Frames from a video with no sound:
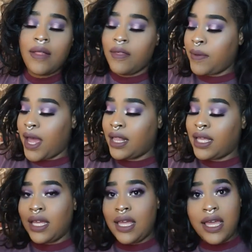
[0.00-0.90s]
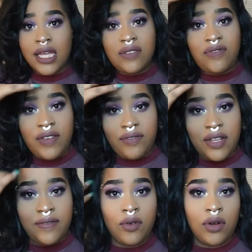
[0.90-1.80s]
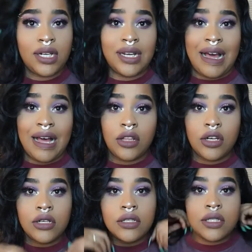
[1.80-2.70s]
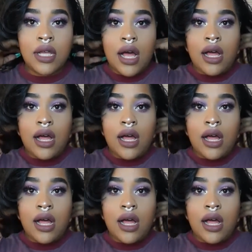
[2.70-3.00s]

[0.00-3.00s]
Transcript: The palette is $54,